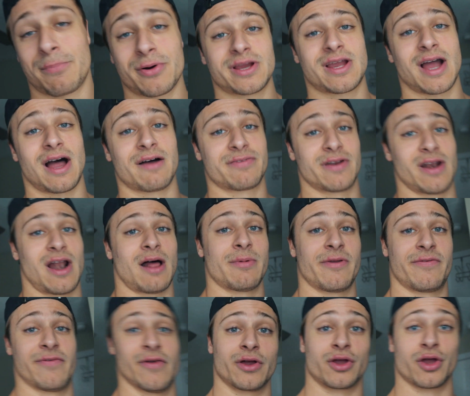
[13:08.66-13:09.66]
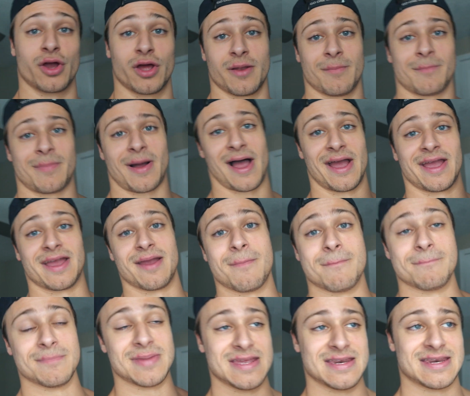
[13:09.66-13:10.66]
I'm pretty confident I'll be feeling good by
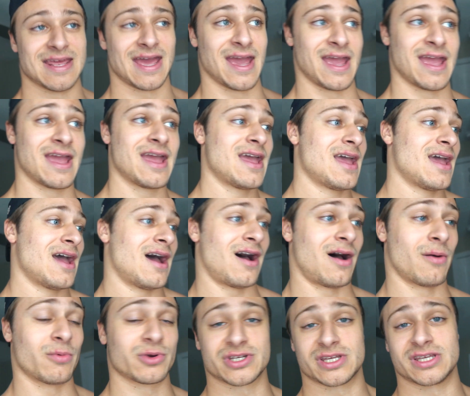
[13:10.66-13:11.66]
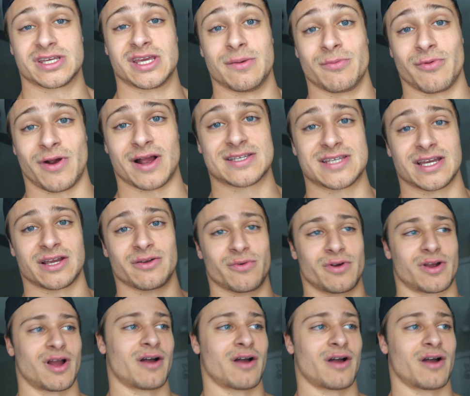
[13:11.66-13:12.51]
meet day. Uh, we're just gonna keep resting,